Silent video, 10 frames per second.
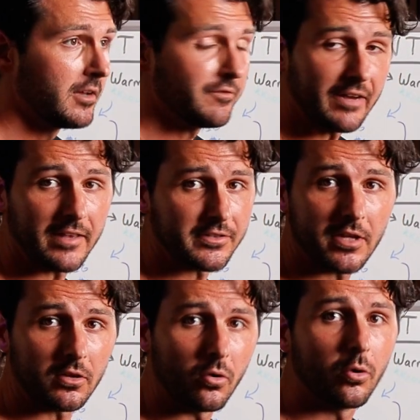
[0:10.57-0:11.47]

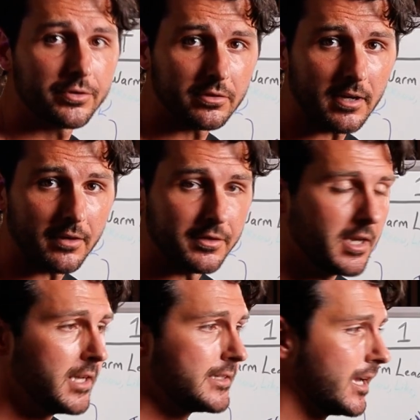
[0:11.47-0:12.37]
$5,000 course around
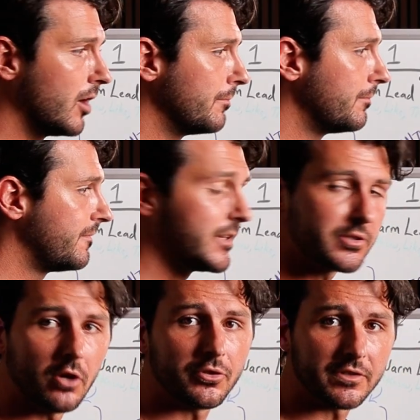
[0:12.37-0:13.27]
to help fitness
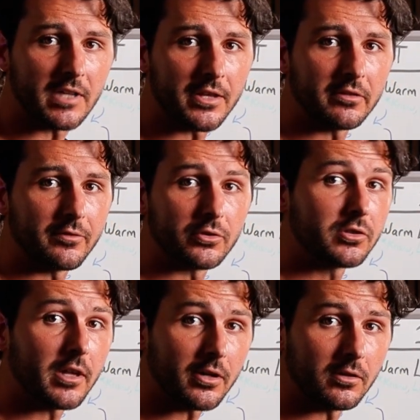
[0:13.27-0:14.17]
coaches sign their first
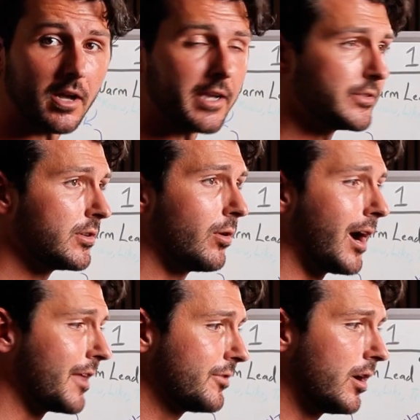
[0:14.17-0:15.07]
client online. So
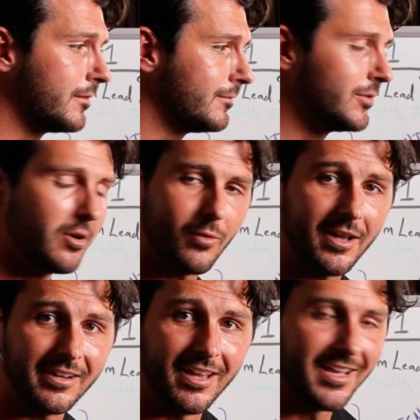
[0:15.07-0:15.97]
I thought, you know
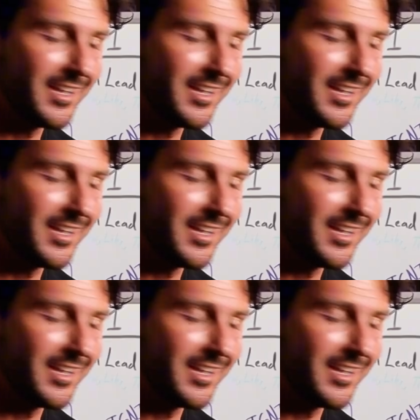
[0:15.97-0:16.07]
what?